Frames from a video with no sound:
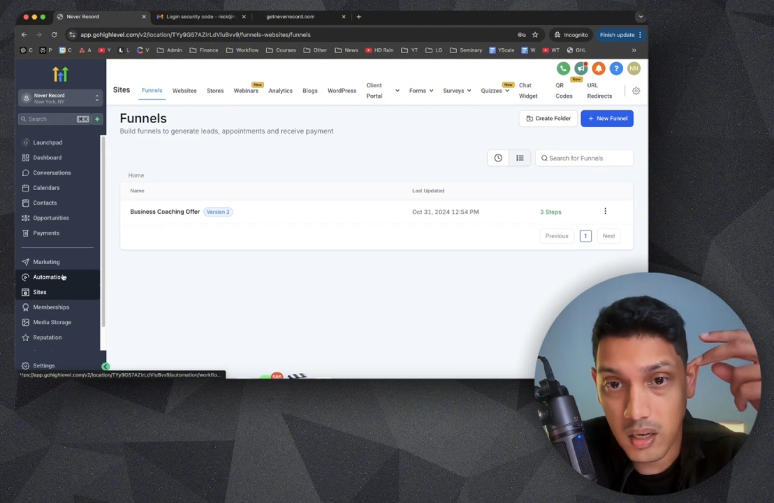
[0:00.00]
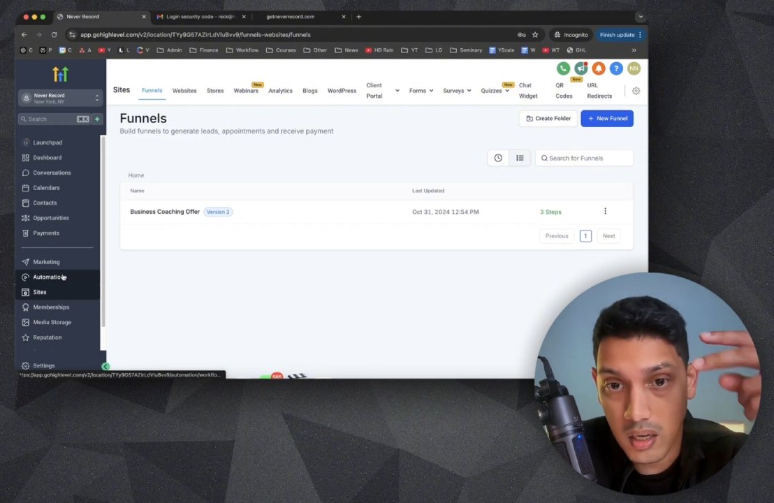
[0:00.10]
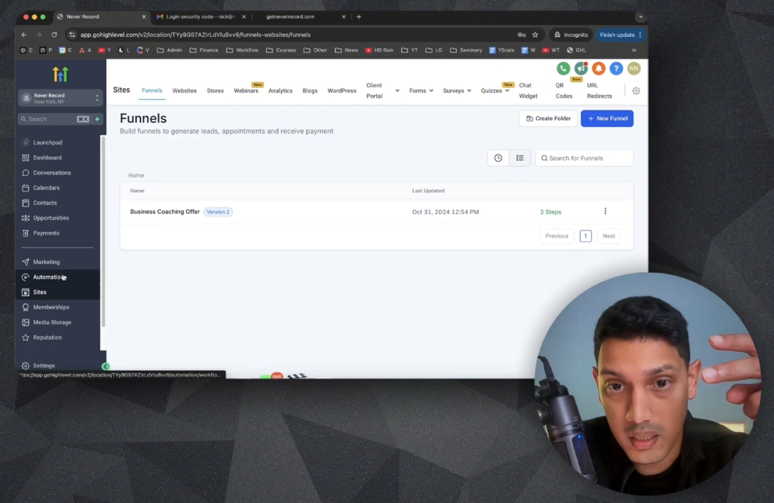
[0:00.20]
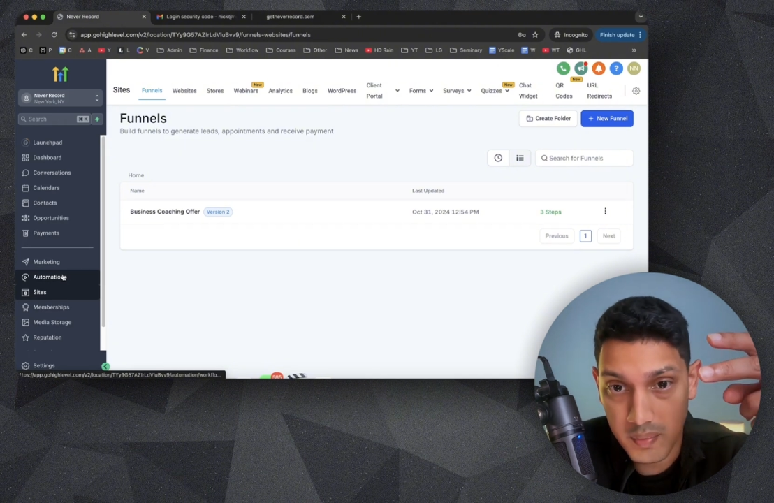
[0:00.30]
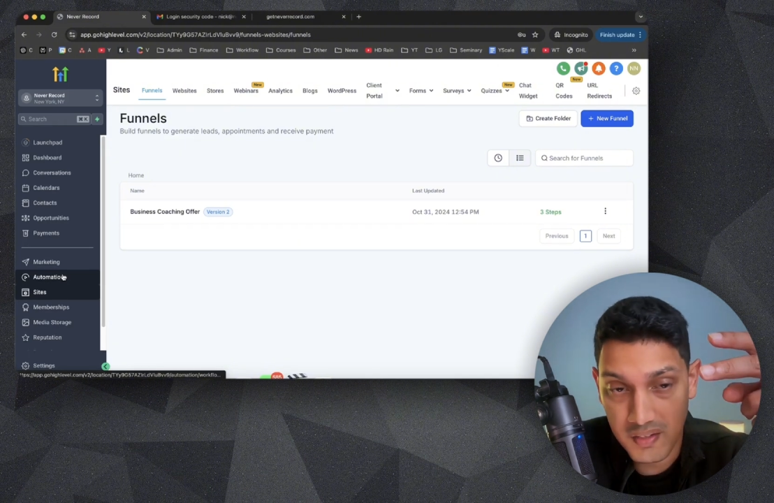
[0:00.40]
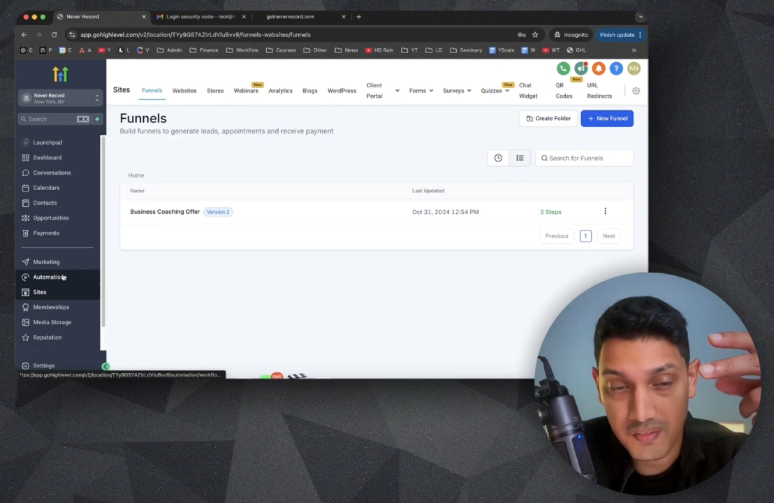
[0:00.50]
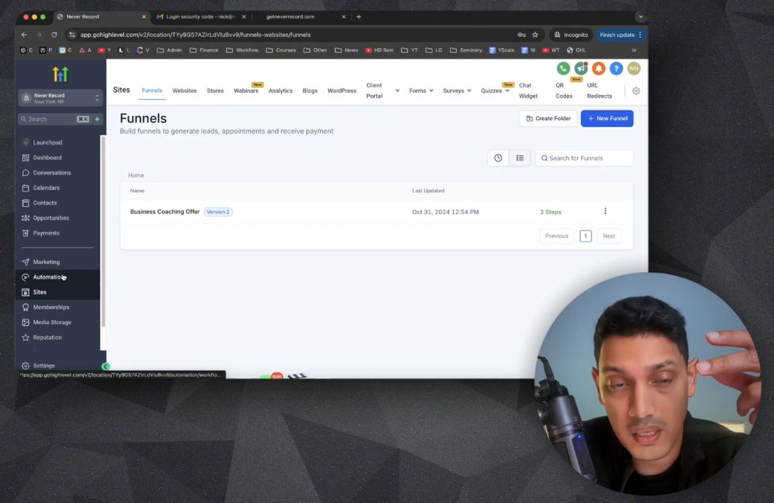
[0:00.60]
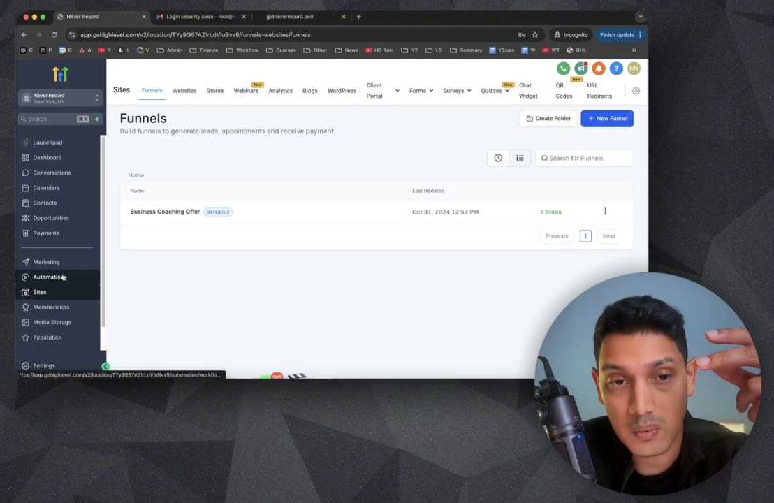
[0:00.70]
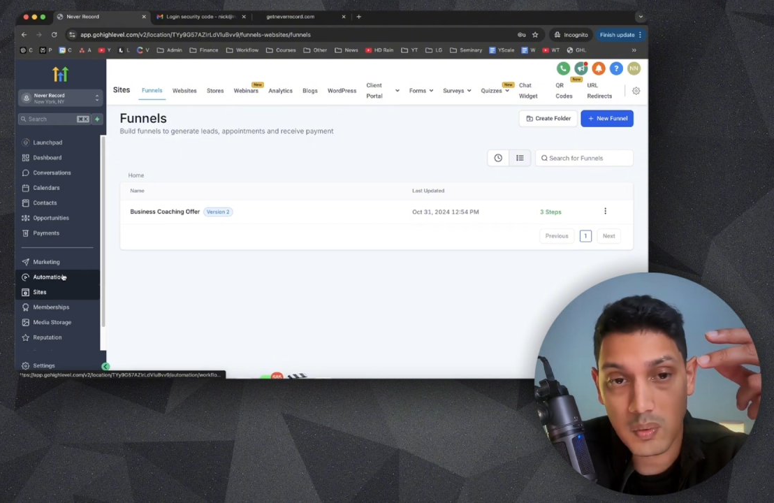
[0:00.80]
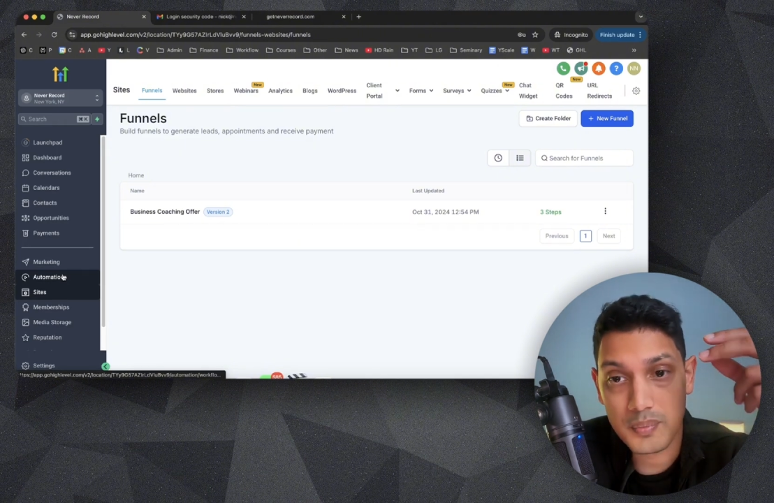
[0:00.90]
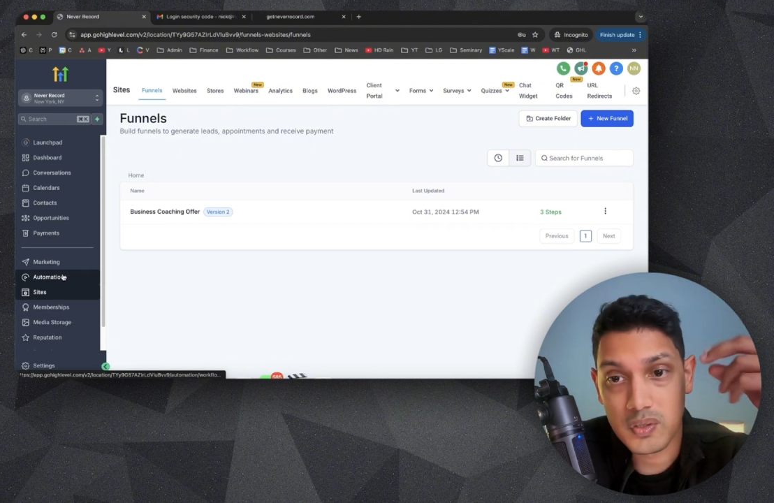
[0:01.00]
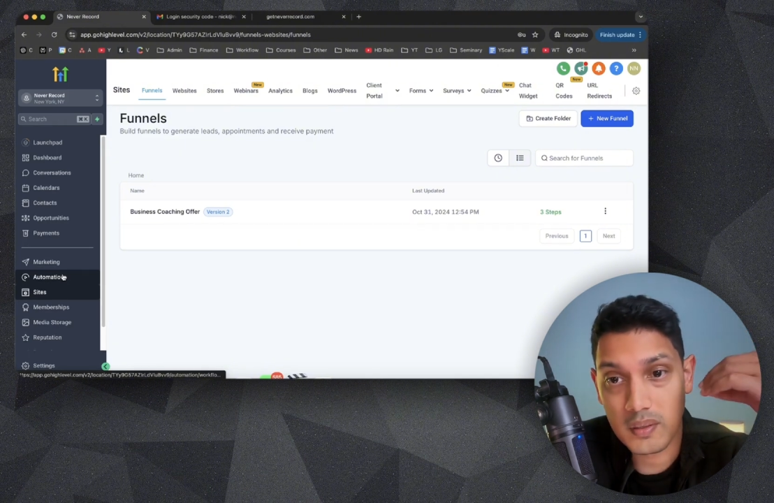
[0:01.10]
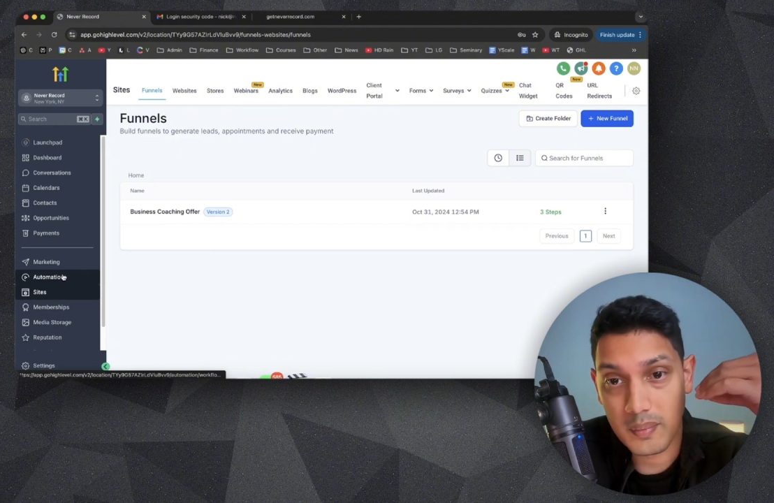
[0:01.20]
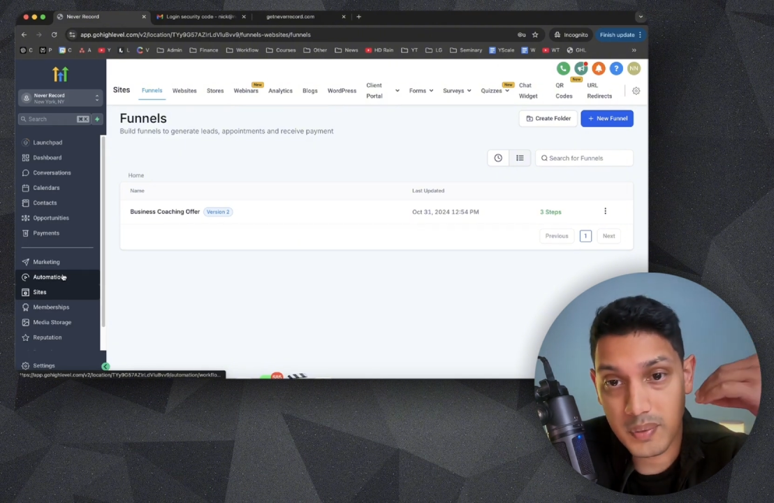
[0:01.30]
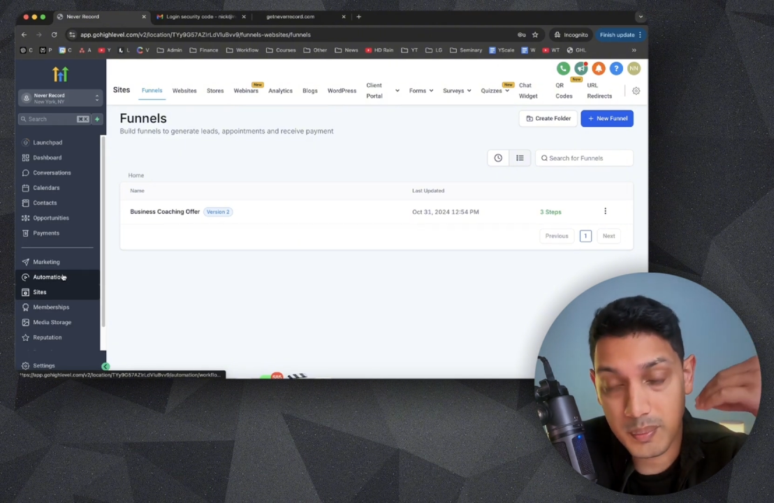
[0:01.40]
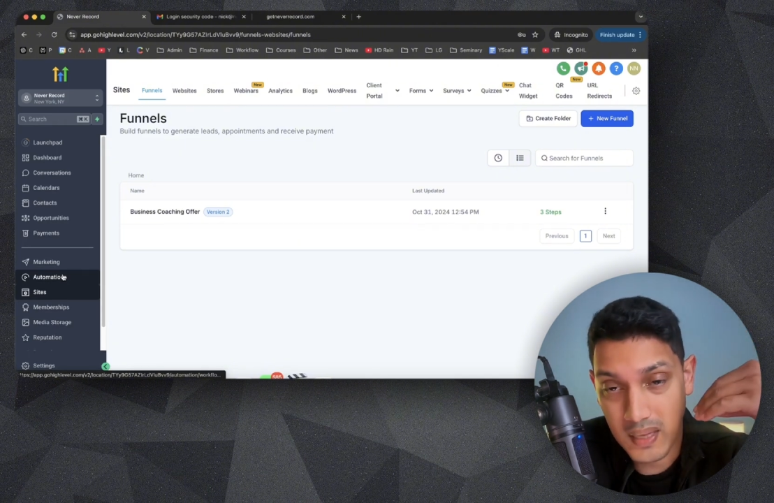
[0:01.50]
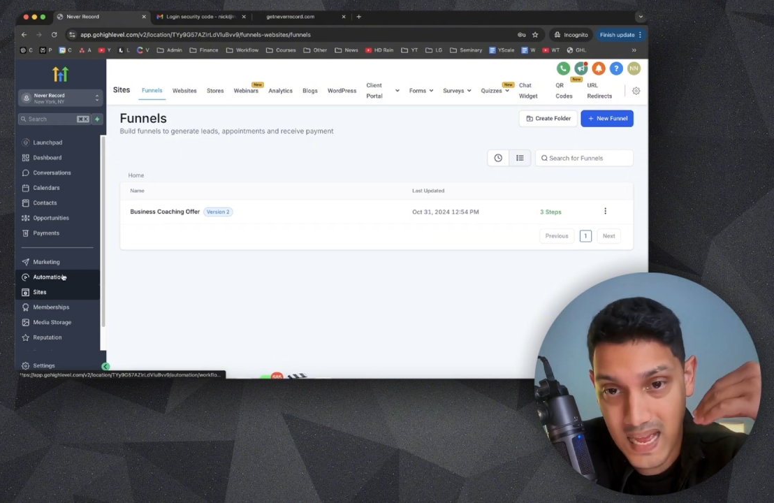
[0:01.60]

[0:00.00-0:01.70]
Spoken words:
automate follow-ups so that people